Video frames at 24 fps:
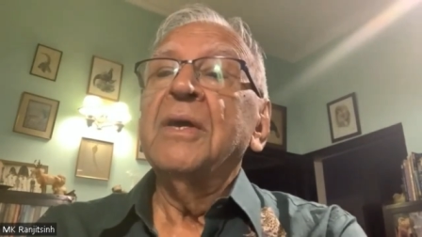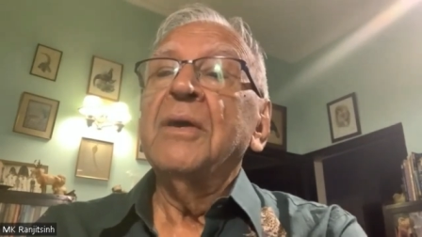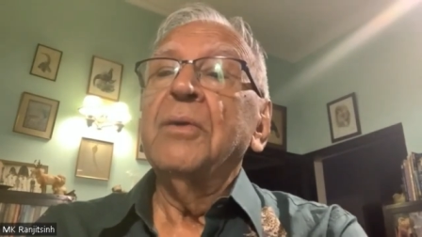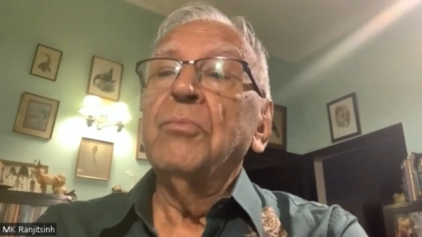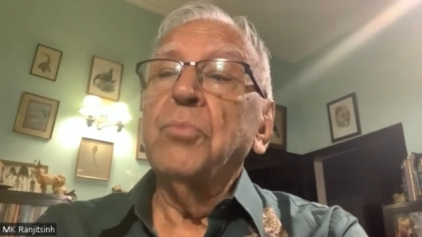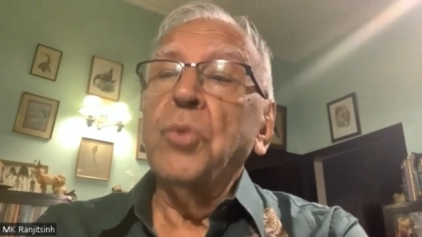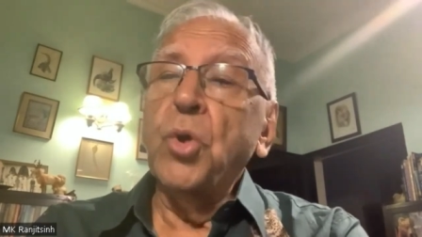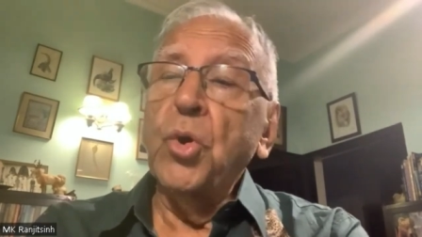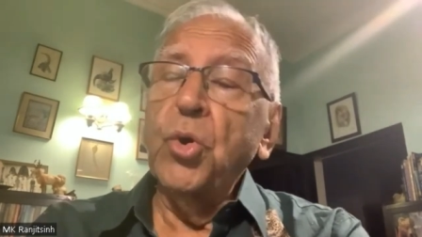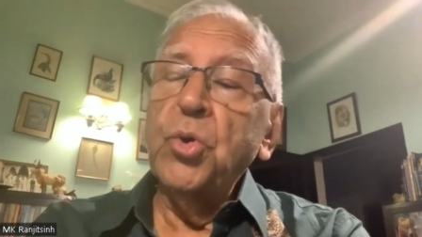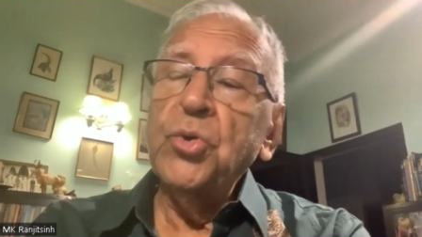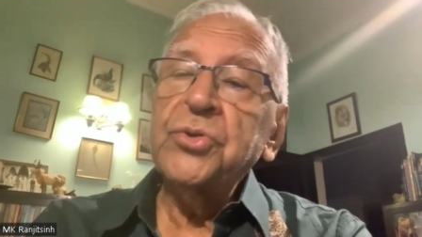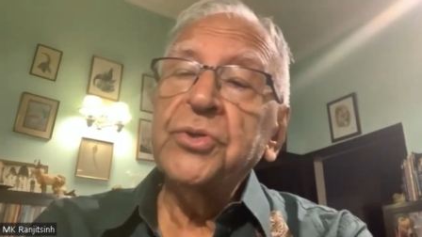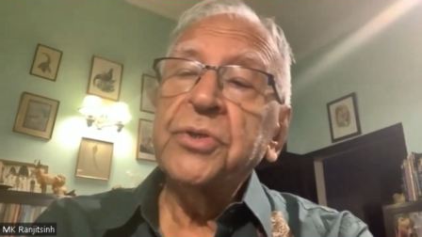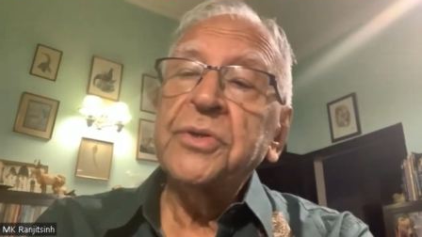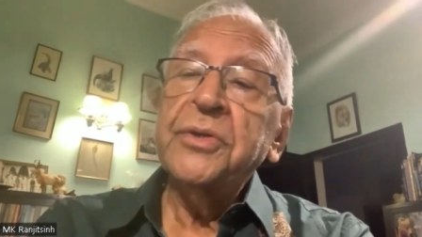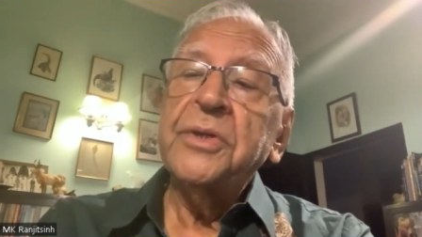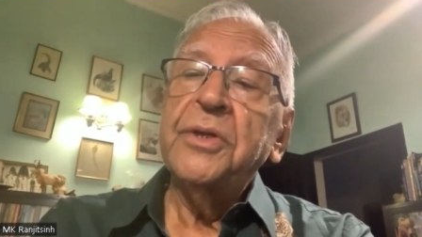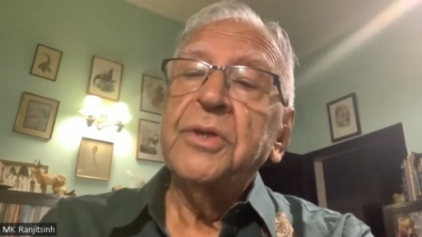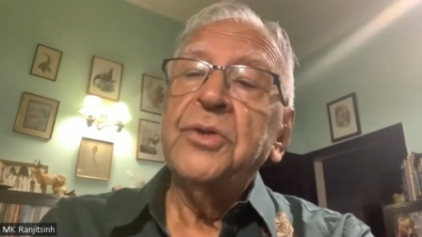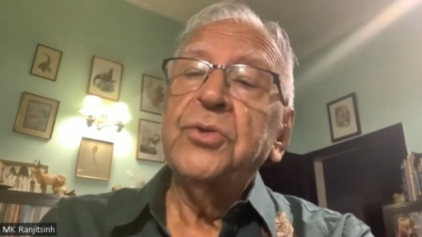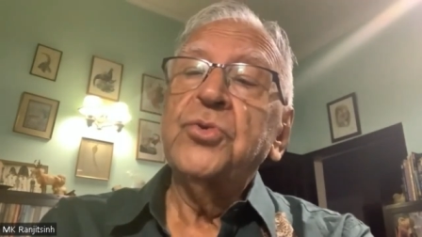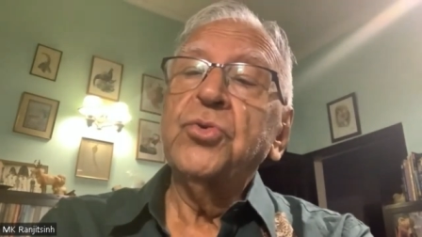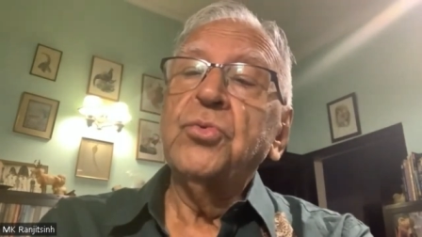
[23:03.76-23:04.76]
both
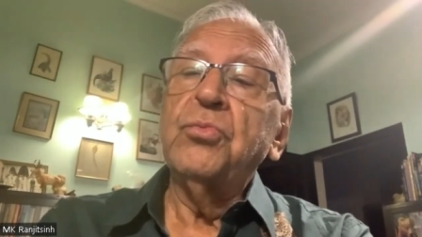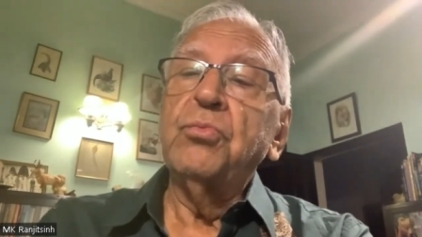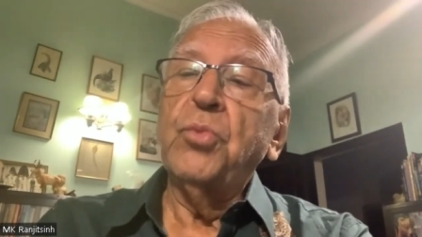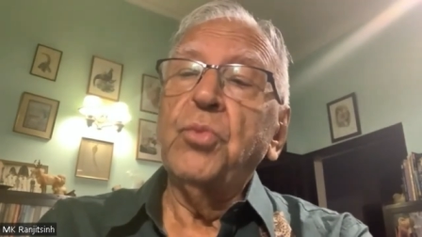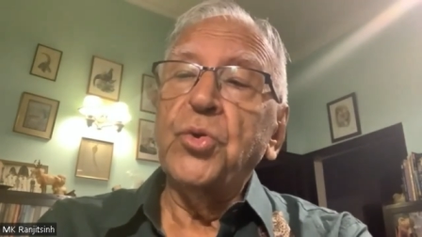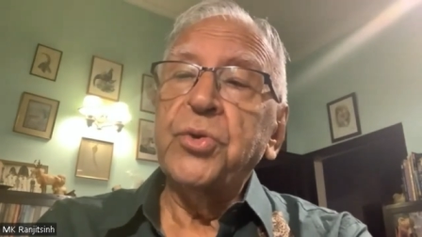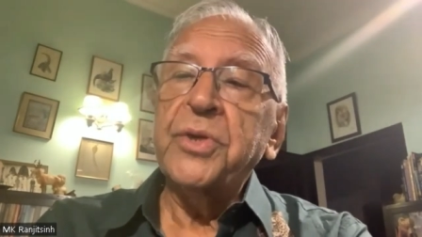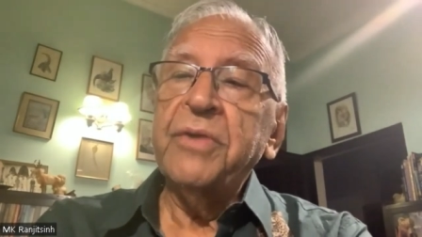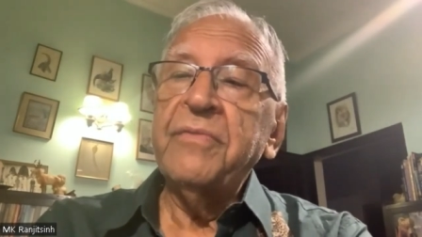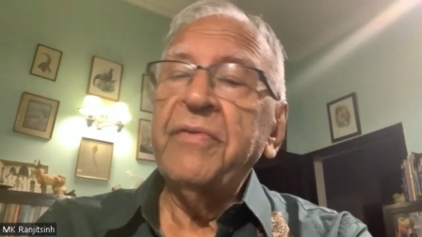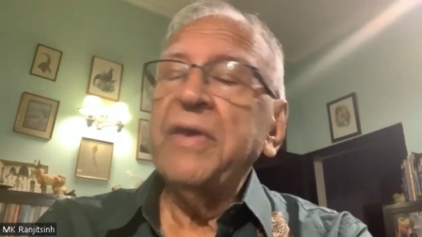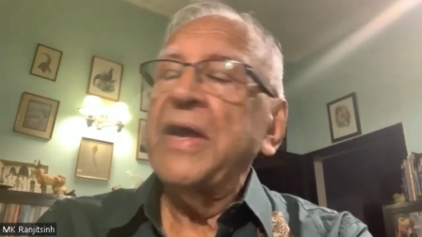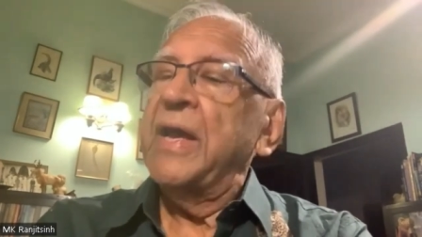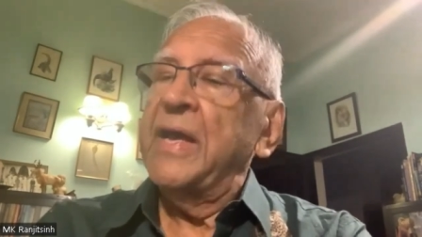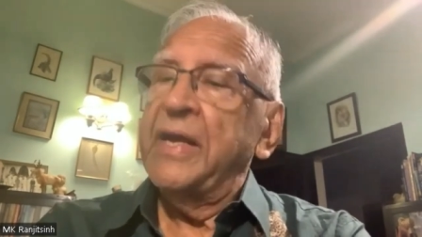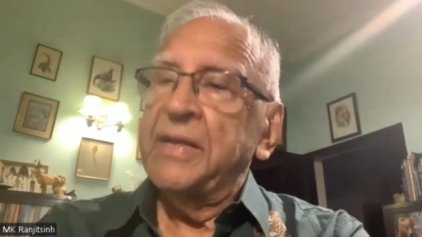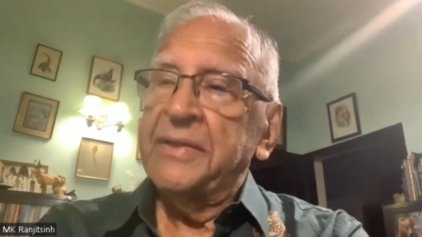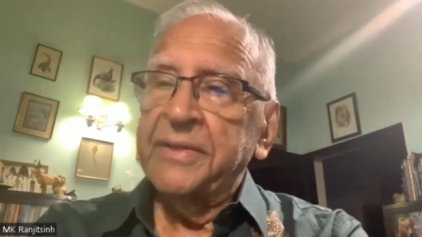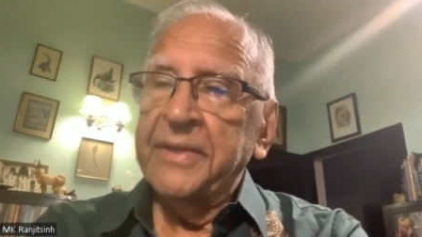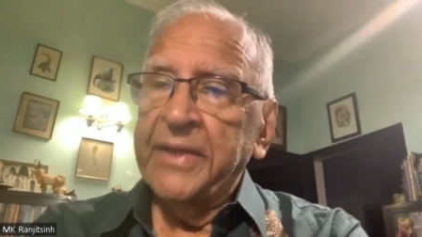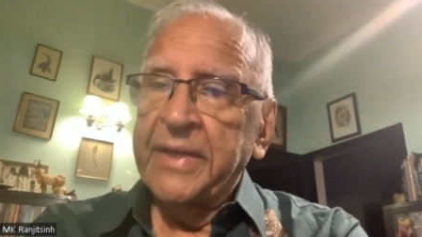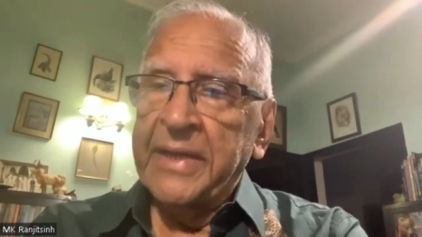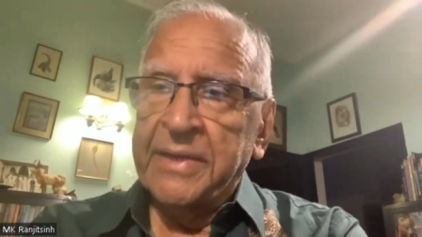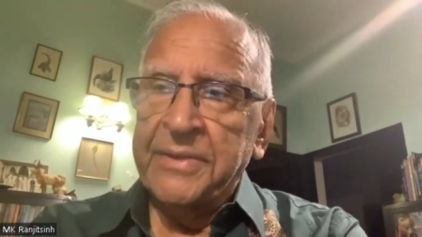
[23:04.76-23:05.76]
to motivate
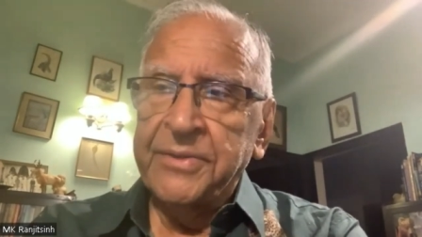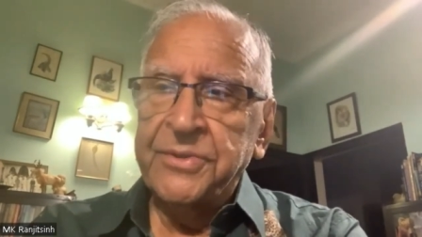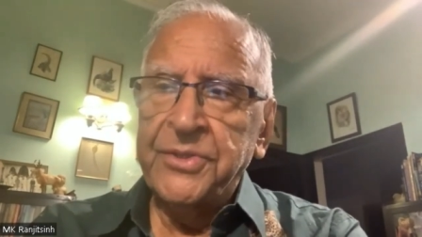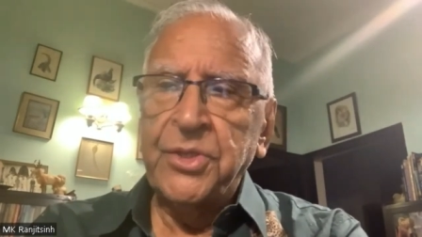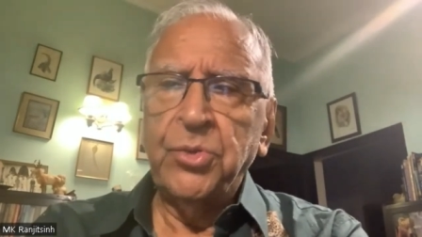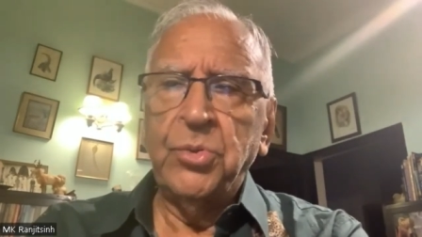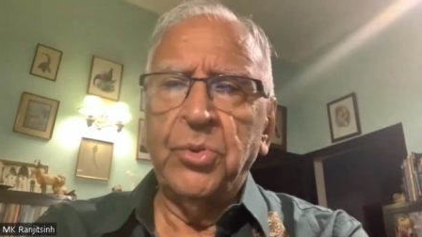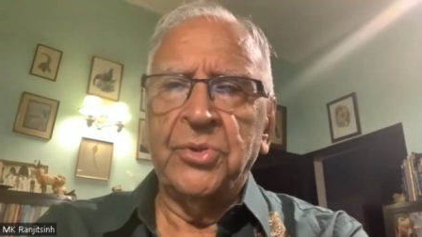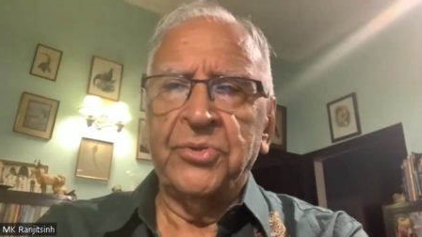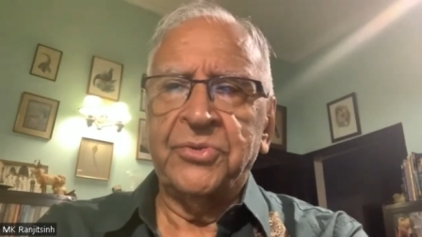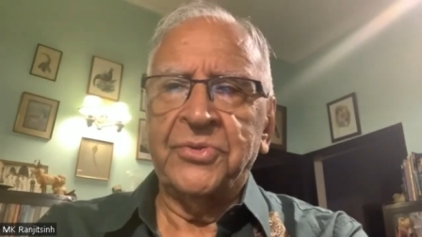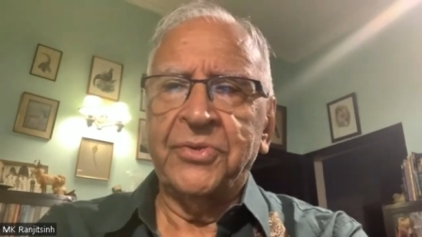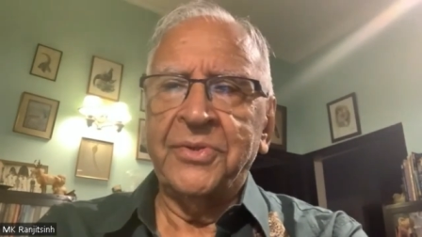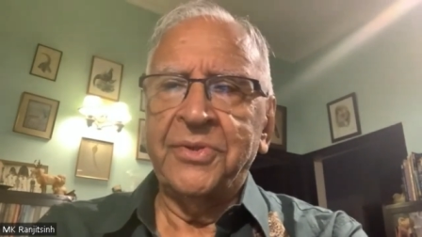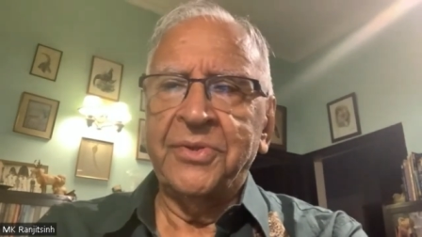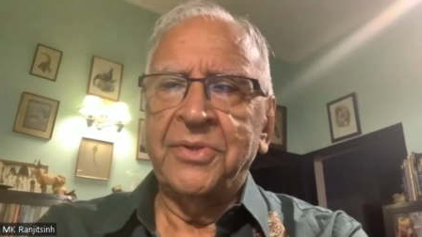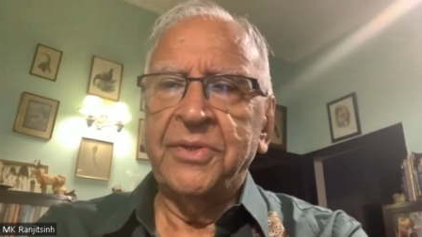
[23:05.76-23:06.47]
and the NGOs.